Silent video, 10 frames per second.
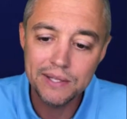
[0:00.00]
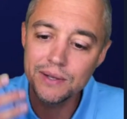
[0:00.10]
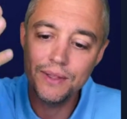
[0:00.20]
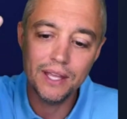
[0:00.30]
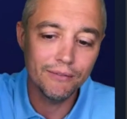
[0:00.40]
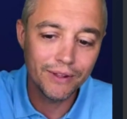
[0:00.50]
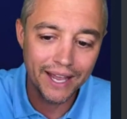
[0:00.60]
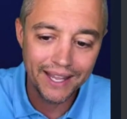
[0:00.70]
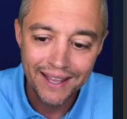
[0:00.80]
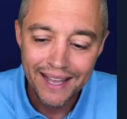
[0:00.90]
So think of
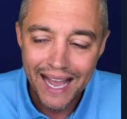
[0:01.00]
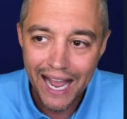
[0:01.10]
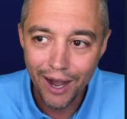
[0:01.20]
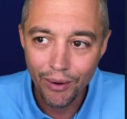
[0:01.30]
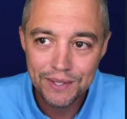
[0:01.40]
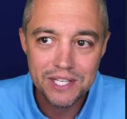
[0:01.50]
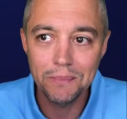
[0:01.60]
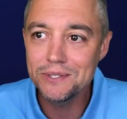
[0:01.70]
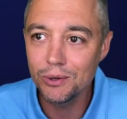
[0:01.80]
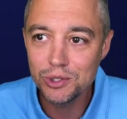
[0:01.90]
like how some
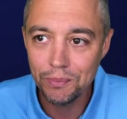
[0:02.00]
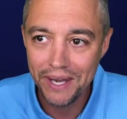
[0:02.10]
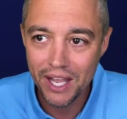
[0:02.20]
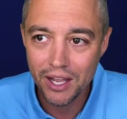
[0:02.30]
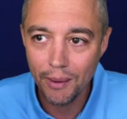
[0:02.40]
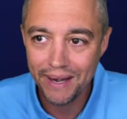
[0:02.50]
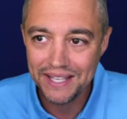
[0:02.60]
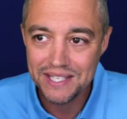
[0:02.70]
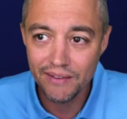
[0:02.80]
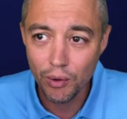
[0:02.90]
social media
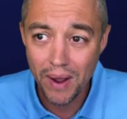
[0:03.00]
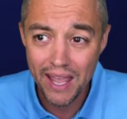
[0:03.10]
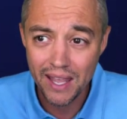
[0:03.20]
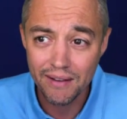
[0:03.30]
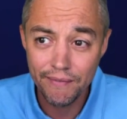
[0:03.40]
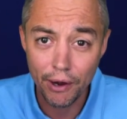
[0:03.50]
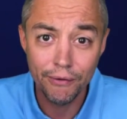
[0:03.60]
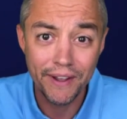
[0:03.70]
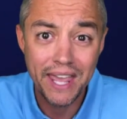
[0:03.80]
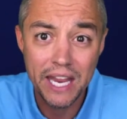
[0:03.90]
companies give away
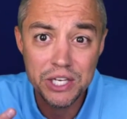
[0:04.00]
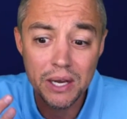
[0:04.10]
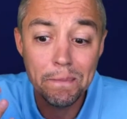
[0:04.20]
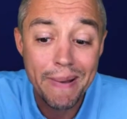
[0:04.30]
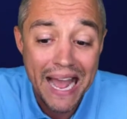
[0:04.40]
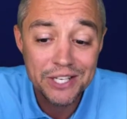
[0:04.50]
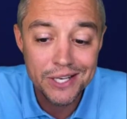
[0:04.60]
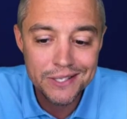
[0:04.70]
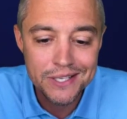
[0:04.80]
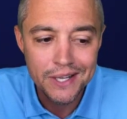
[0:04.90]
verification
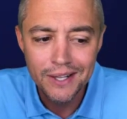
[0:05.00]
badges.